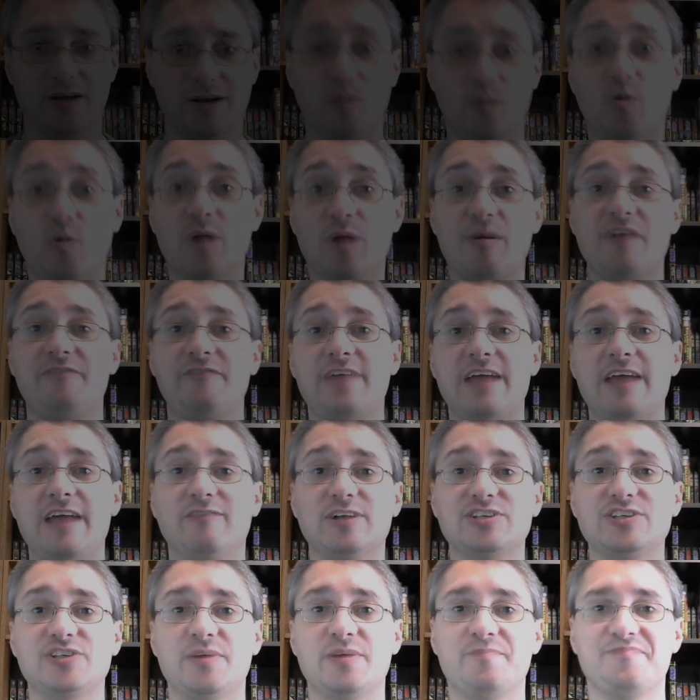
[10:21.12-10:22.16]
One of my
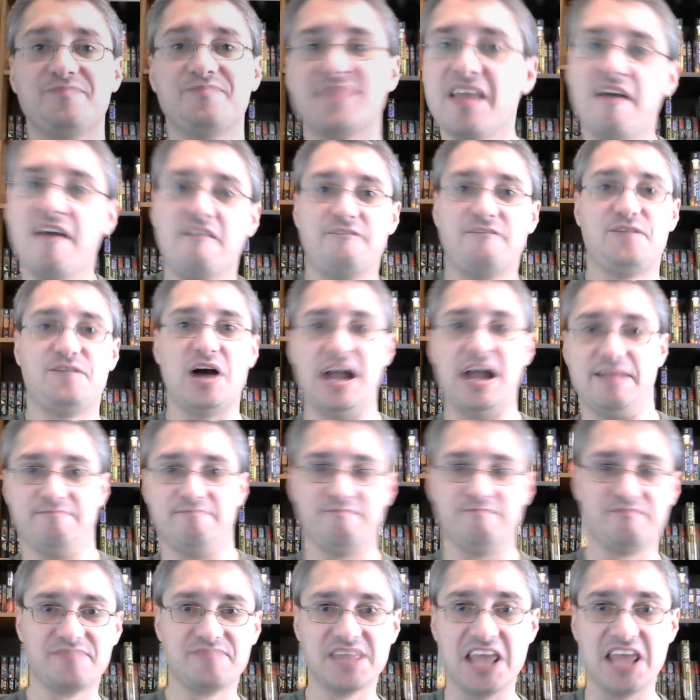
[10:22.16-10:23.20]
favorites. Fine.
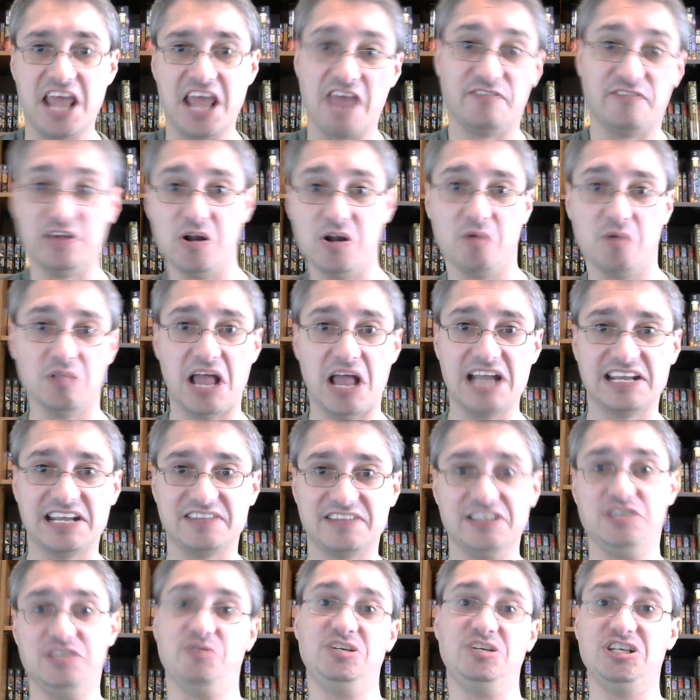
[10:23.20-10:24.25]
If you don't like it,
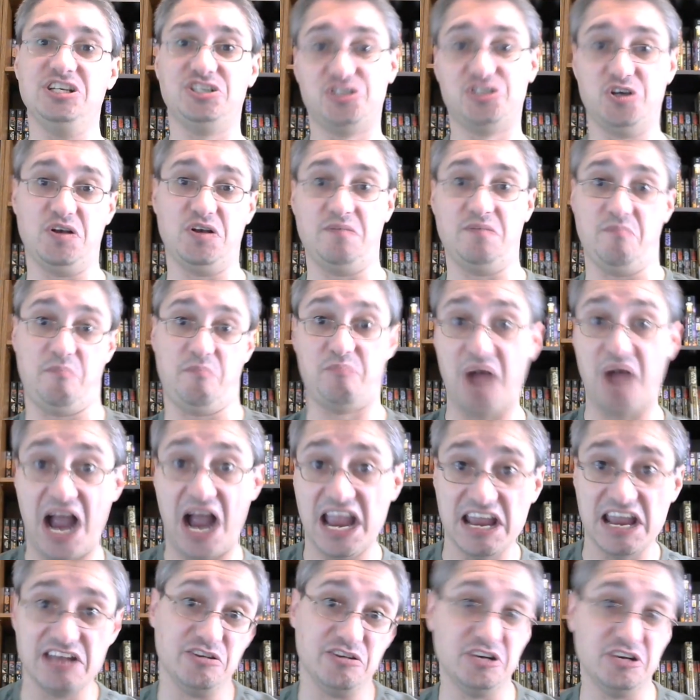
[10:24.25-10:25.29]
then you just shouldn't buy
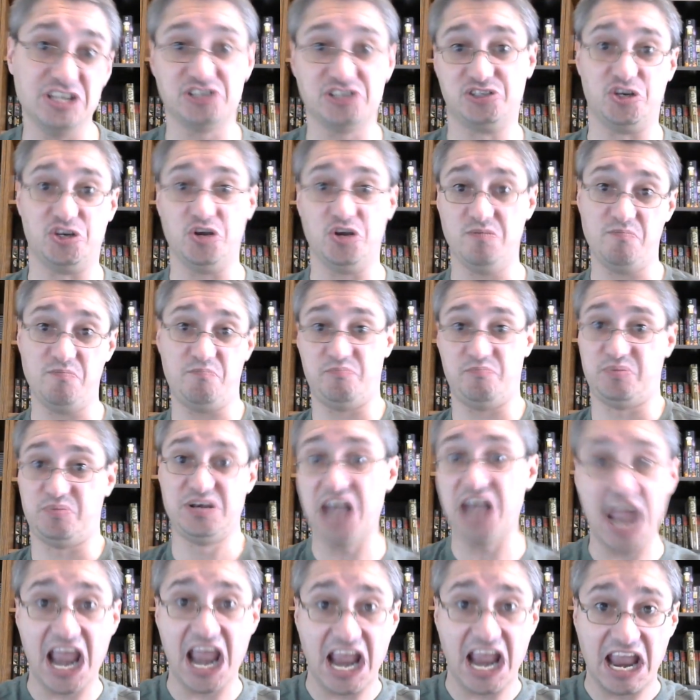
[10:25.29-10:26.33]
it and you just shouldn't
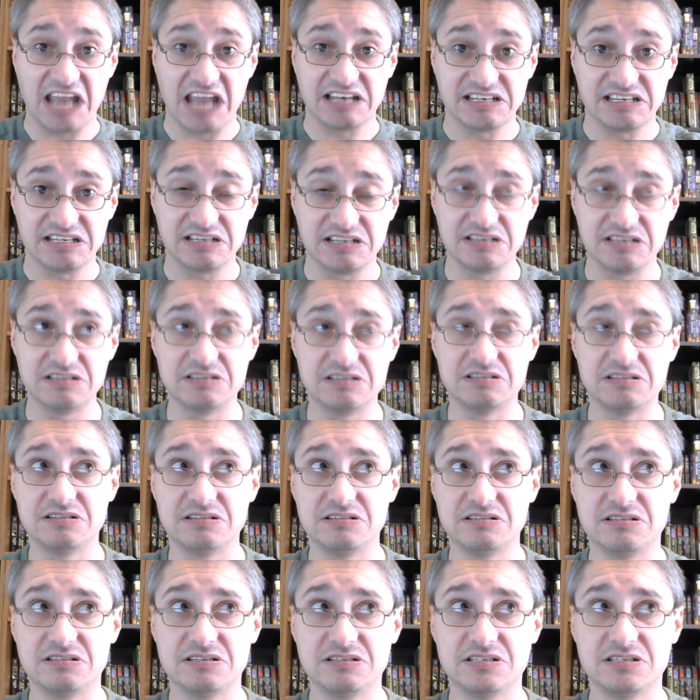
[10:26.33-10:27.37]
play it.
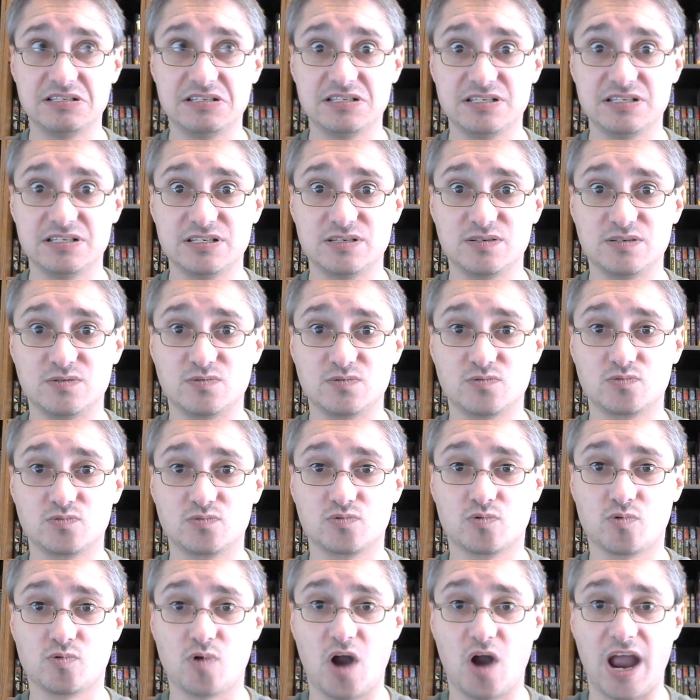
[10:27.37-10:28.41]

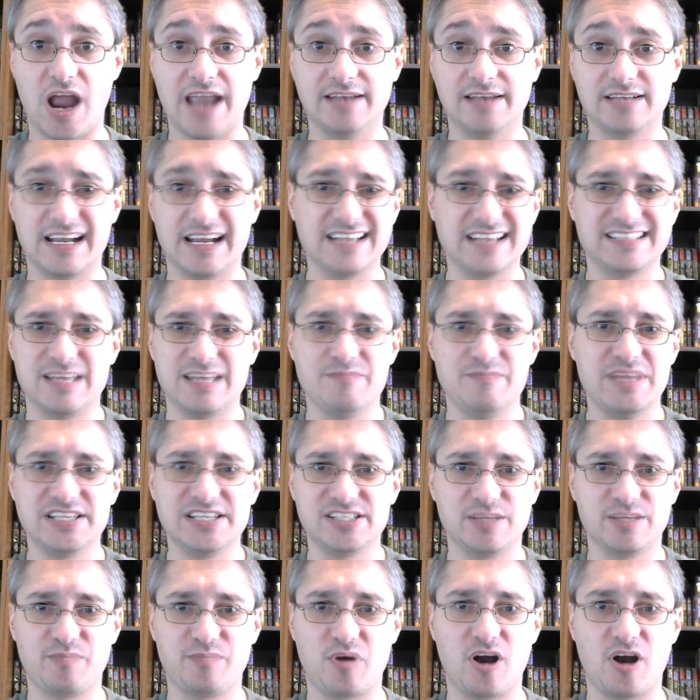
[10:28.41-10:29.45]
Right. I guess they missed
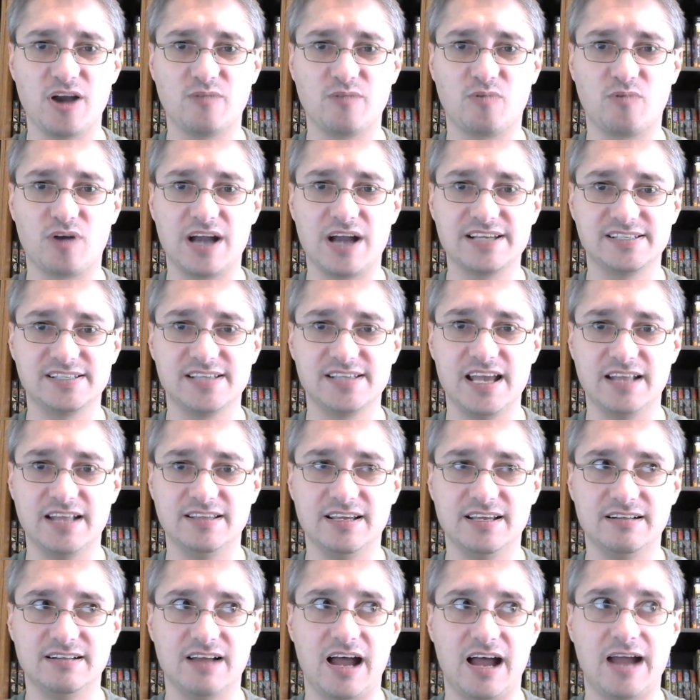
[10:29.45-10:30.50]
the part where I said
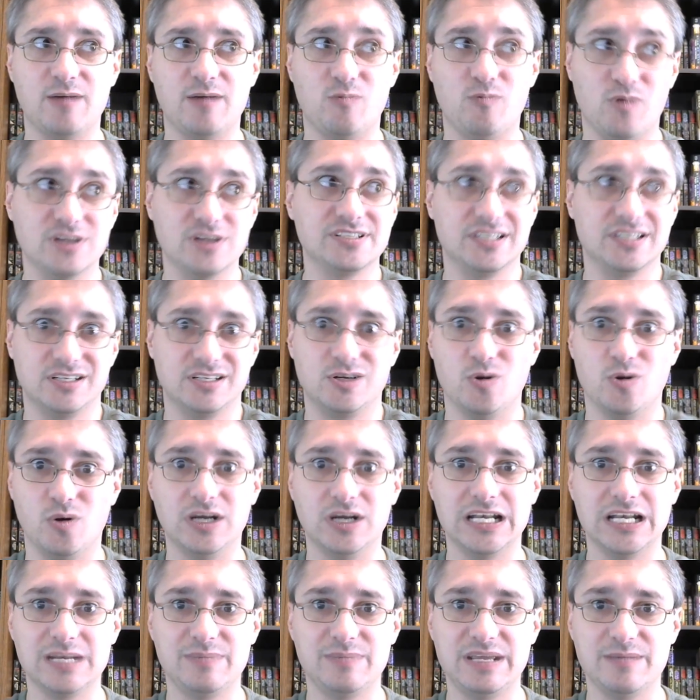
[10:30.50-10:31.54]
that I wasn't
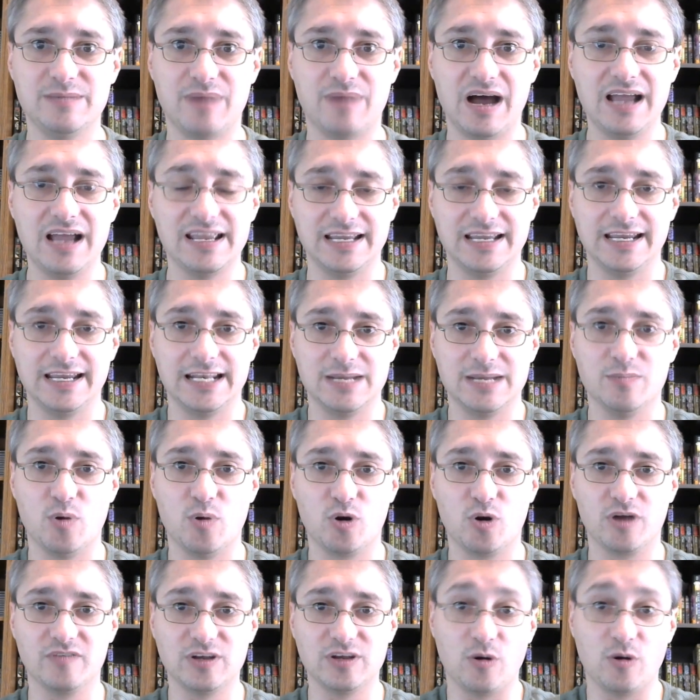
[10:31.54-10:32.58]
going to be buying any
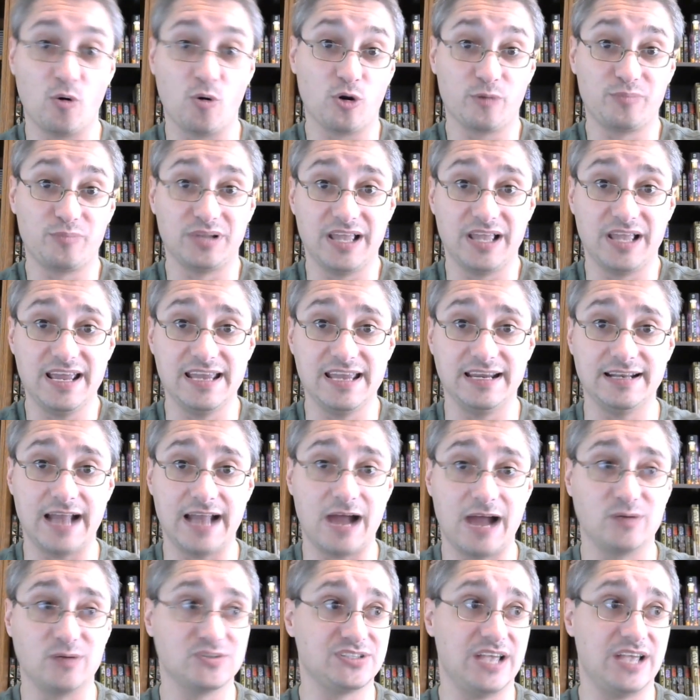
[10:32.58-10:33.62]
more of it or playing it
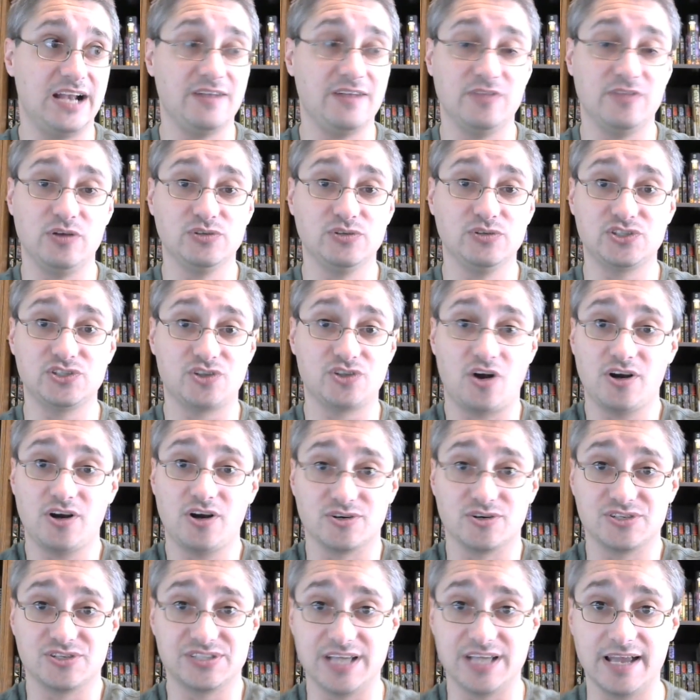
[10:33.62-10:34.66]
outside of those
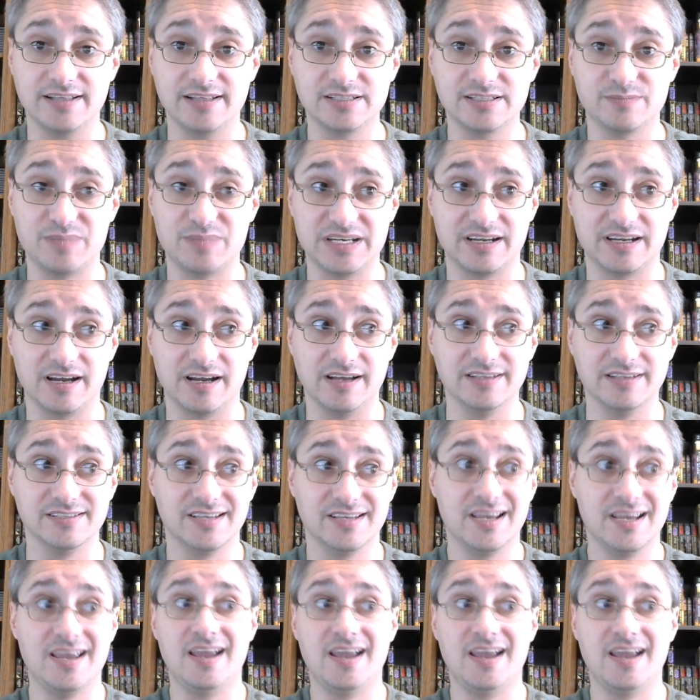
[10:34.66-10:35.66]
starter sets because